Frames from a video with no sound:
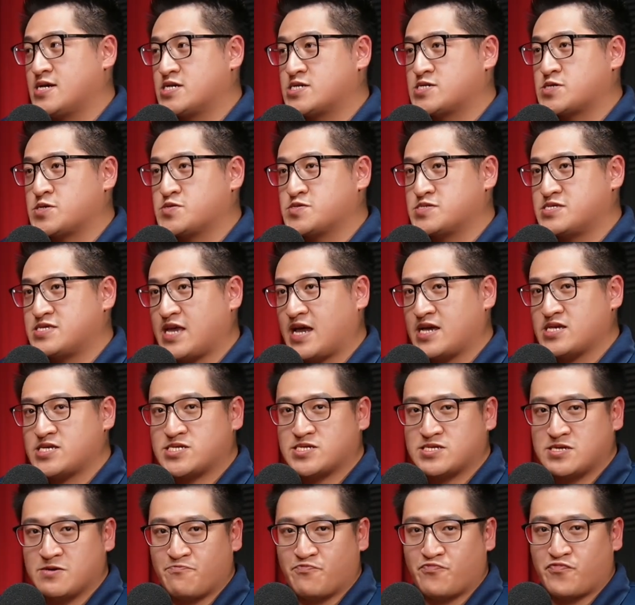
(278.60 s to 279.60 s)
So
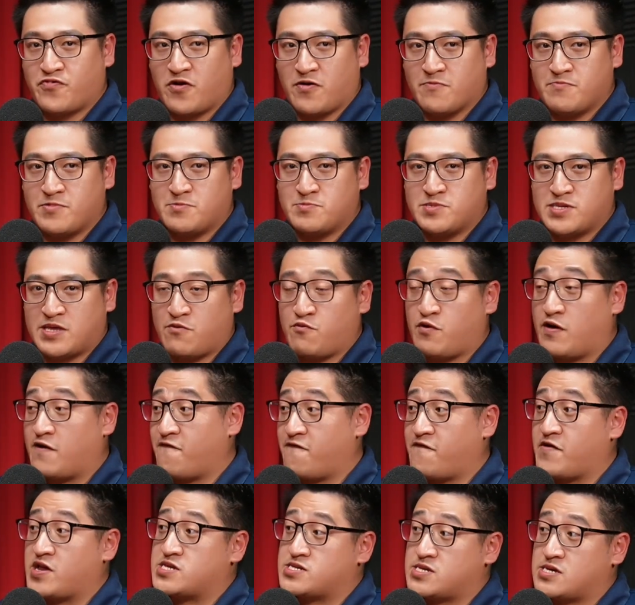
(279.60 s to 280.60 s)
that's the problems that we are
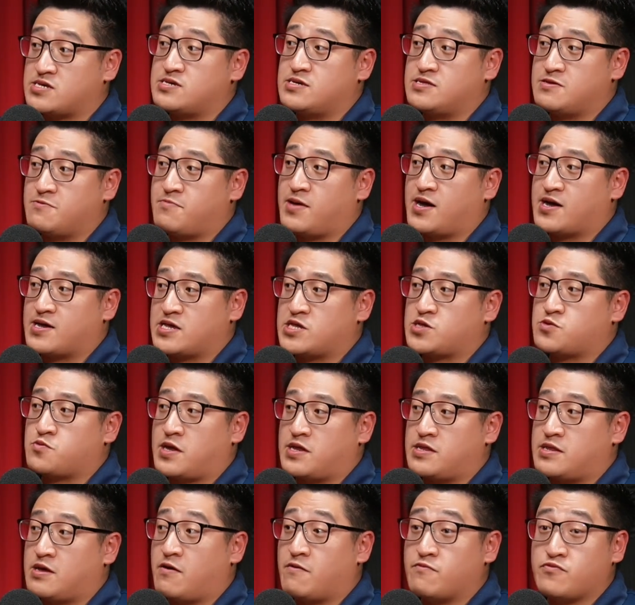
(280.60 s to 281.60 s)
fixing in the markets
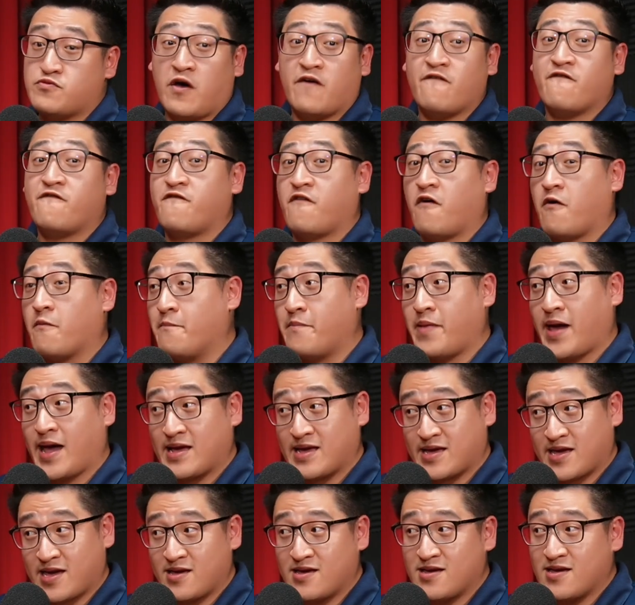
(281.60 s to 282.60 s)
right now. Not for
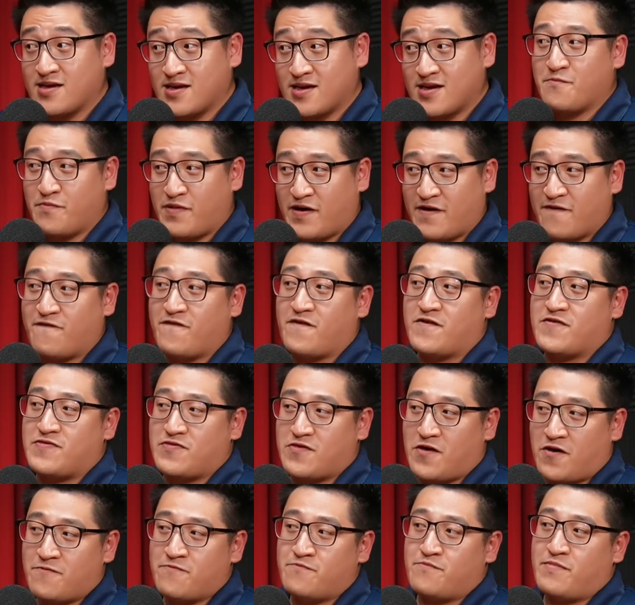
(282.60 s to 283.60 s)
banking, but for
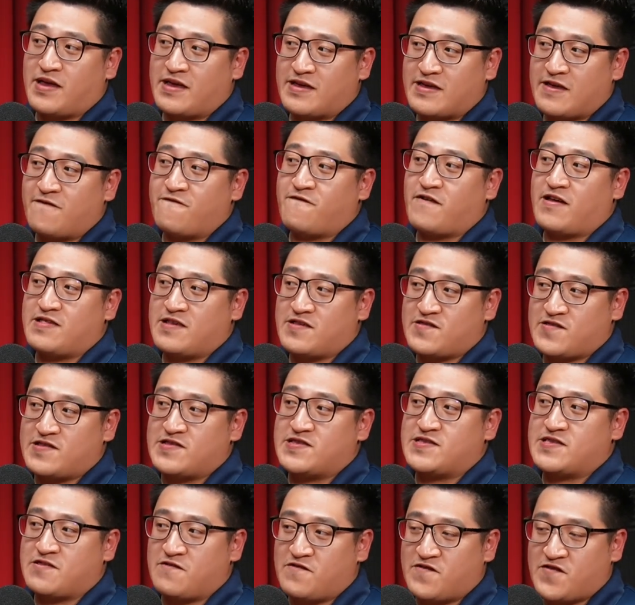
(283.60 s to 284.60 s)
non-banking financial
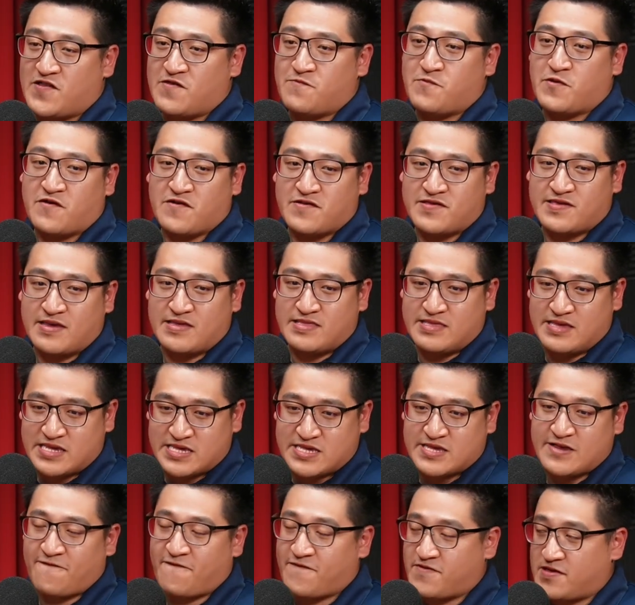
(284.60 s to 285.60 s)
institutions, because they
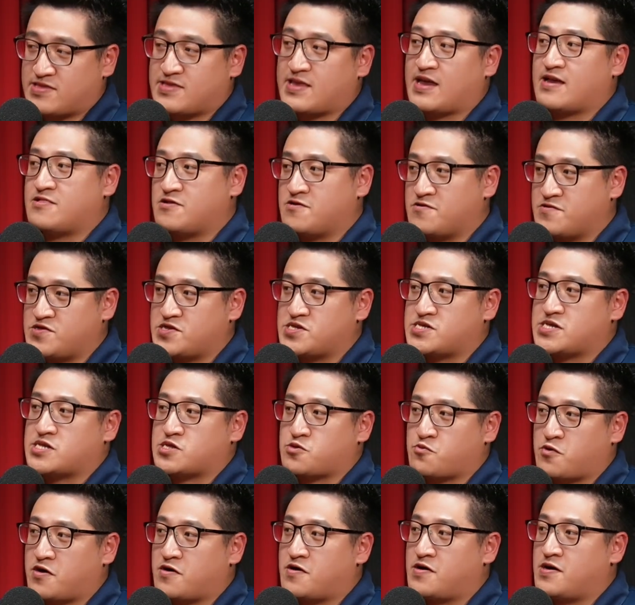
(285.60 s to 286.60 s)
deserve the technologies
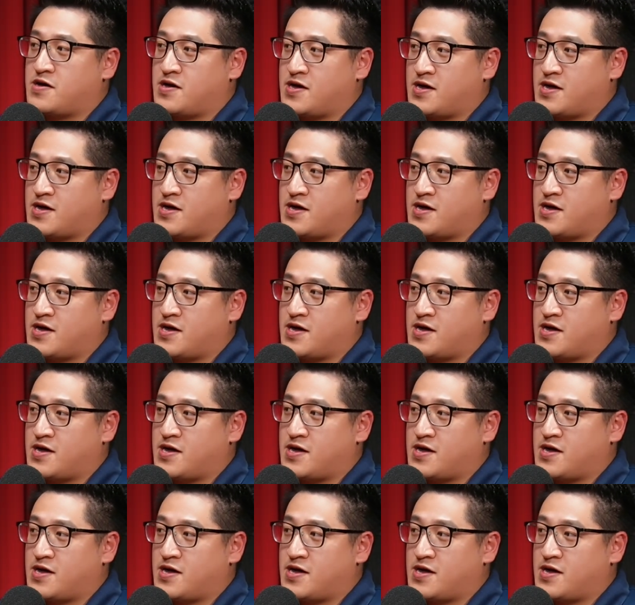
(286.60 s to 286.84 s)
as well.